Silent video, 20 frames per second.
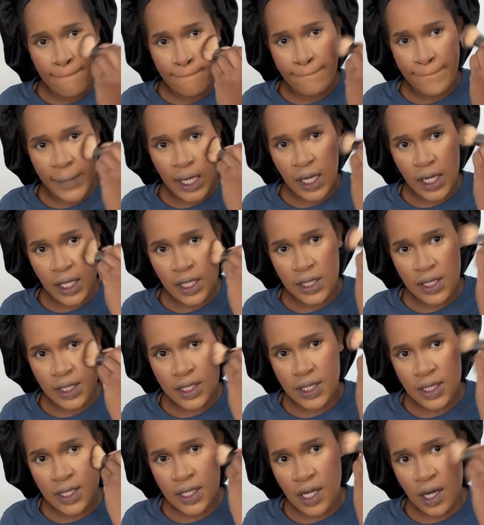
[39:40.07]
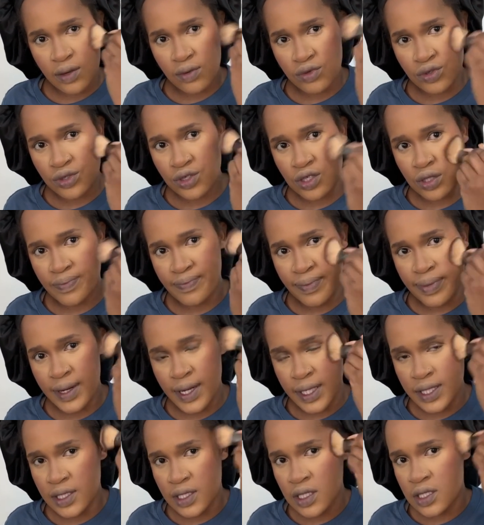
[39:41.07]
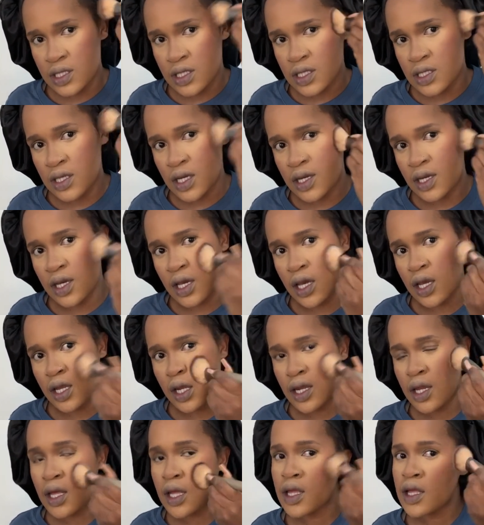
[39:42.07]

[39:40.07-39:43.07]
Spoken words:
but I will just blend it again.